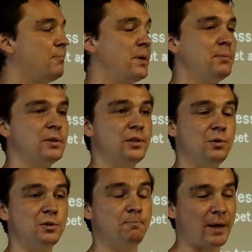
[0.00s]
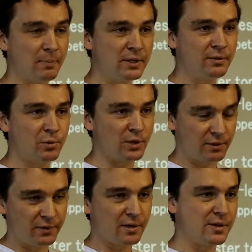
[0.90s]
people use Puppet for
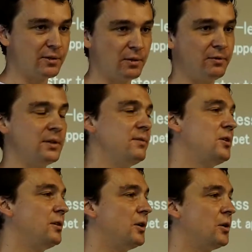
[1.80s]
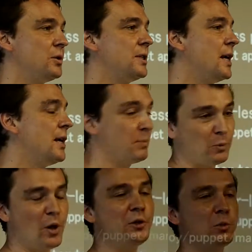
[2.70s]
configuring sort of individual nodes. But
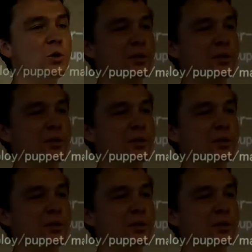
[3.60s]
we also want